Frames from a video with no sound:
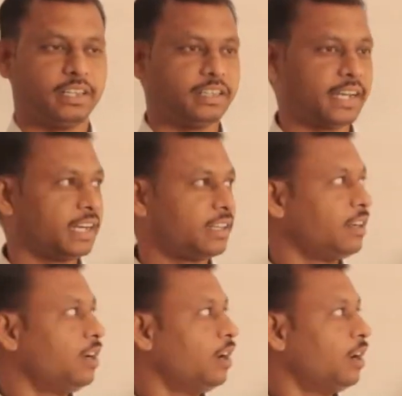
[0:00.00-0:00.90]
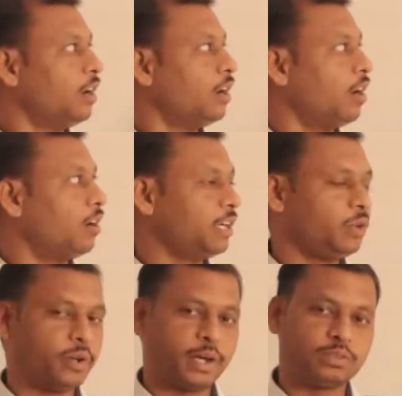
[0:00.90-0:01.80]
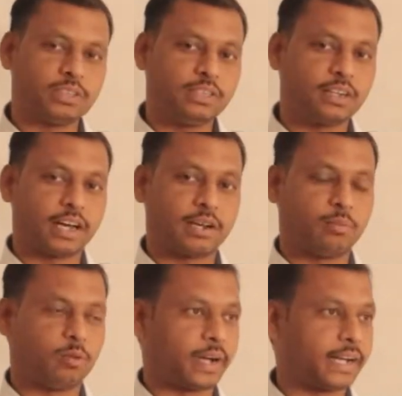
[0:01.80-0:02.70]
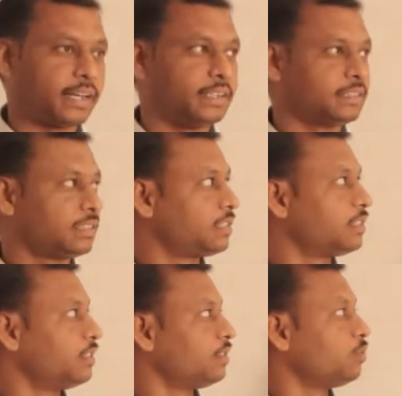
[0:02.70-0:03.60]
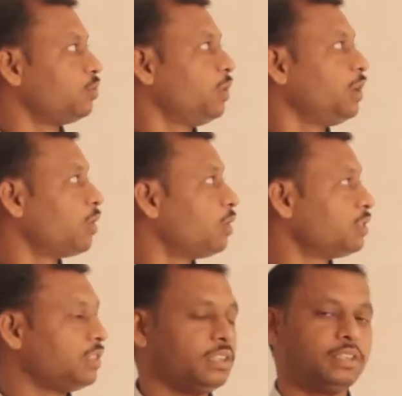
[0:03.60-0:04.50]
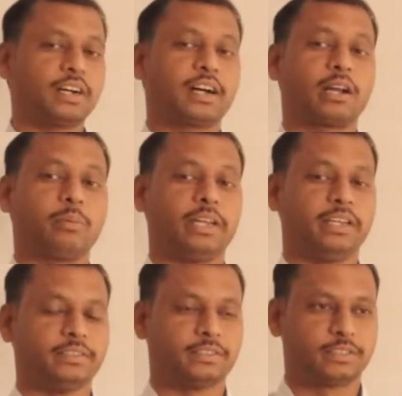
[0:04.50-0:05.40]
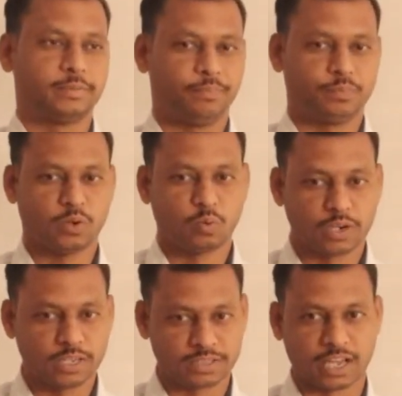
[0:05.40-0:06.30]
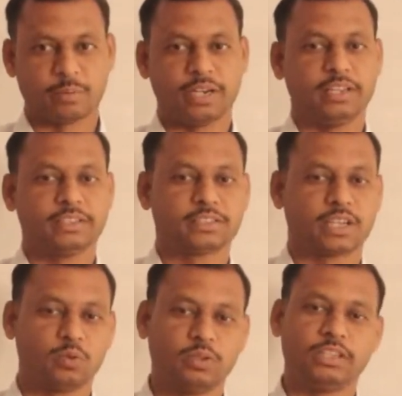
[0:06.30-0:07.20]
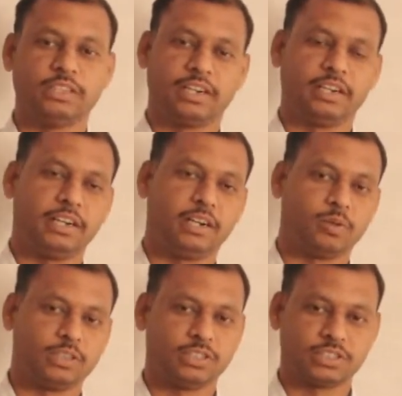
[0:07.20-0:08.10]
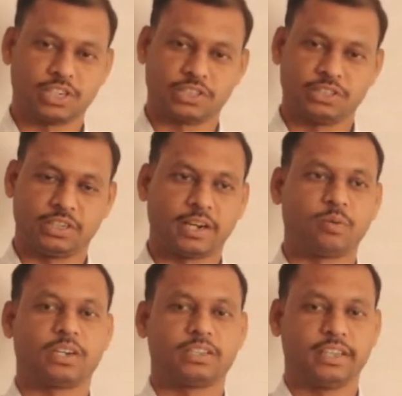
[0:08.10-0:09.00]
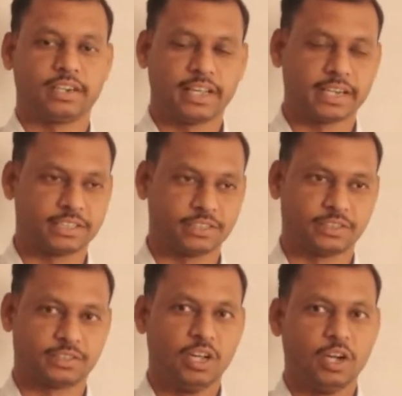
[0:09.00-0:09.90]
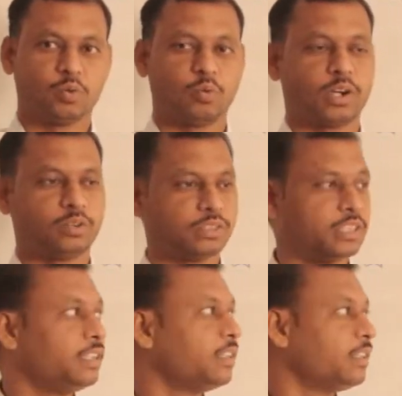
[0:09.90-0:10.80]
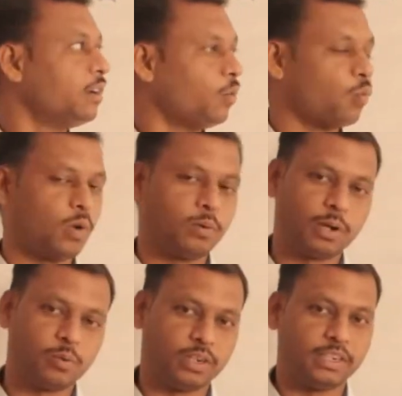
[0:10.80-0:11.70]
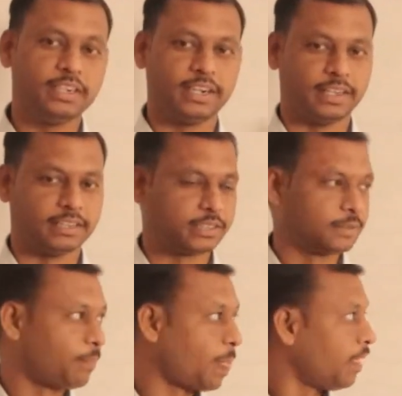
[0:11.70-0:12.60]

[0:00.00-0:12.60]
In that, already we have seen the carbocations. Today we want to see the carbanions. Now what is carbanions, how they are generated, what is the structure, and what are their reactions, we want to see one by one in details.